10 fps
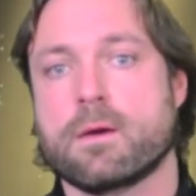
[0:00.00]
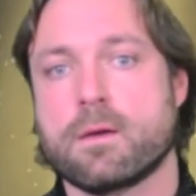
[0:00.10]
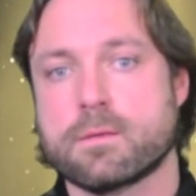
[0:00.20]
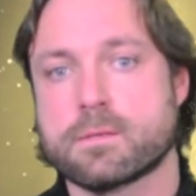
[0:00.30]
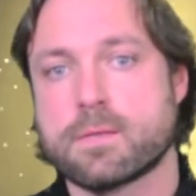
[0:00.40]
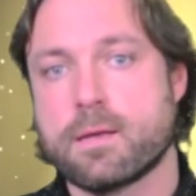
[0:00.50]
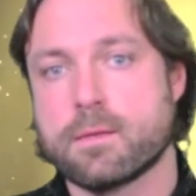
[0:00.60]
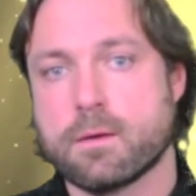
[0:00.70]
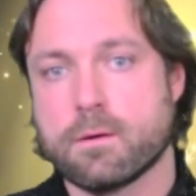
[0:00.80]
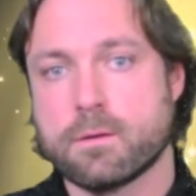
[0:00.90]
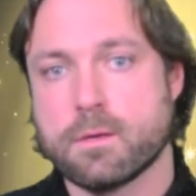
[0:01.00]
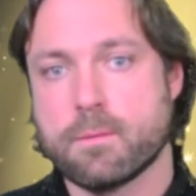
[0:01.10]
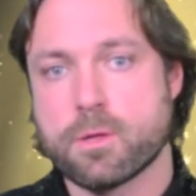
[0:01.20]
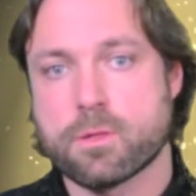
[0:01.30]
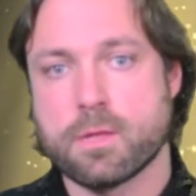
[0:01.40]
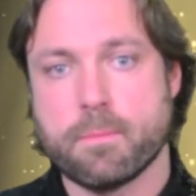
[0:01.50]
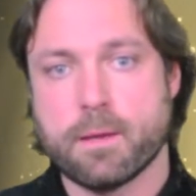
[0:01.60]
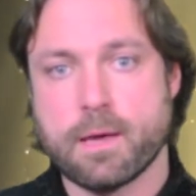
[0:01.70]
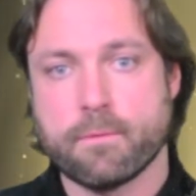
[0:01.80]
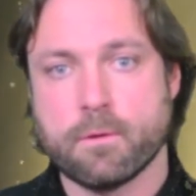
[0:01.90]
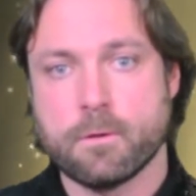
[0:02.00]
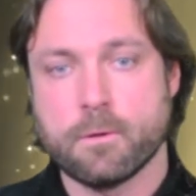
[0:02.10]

understand it on a much deeper level.